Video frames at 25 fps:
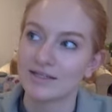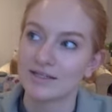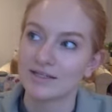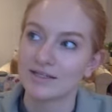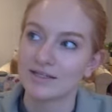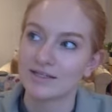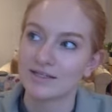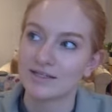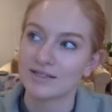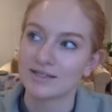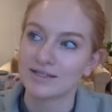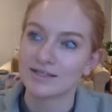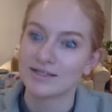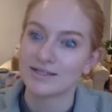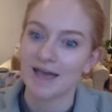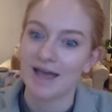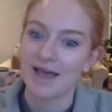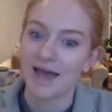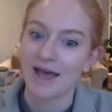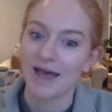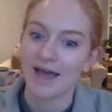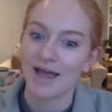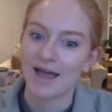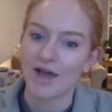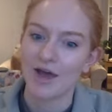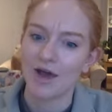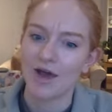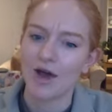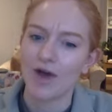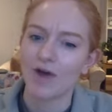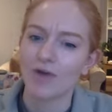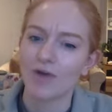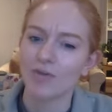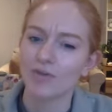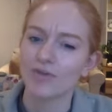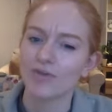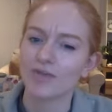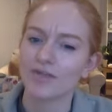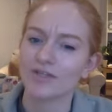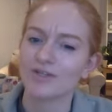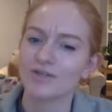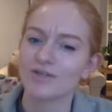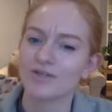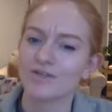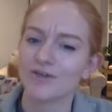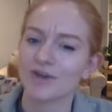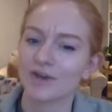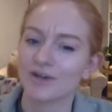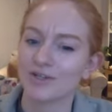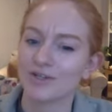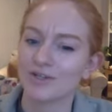say, oh, well, these are far